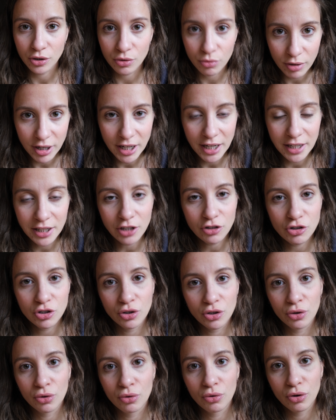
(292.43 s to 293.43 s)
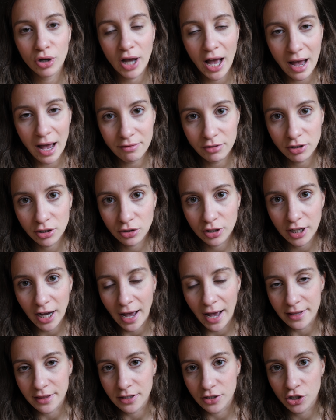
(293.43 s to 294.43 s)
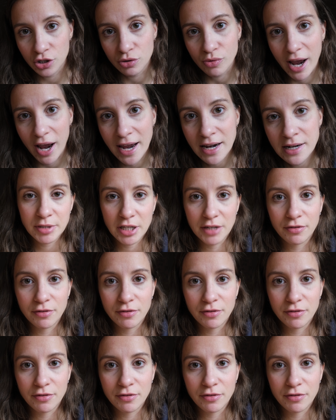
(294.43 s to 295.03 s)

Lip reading: You really need to have a look at the terrain.